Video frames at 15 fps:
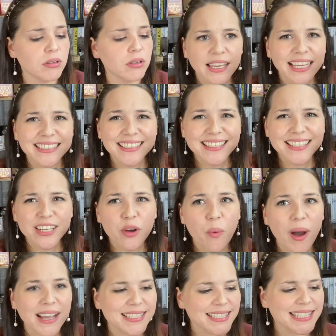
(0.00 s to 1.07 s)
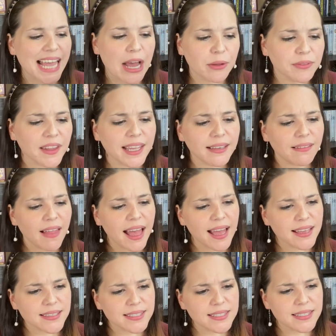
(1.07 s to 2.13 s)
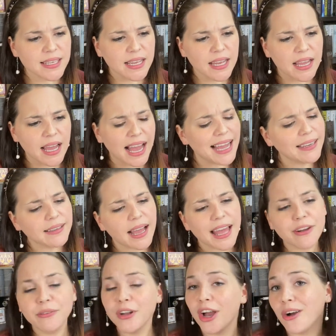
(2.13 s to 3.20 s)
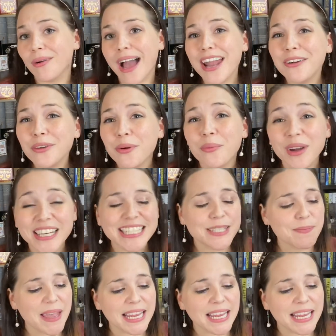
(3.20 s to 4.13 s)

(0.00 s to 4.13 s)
It doesn't quite sound like glass. I don't know. I don't know what it's made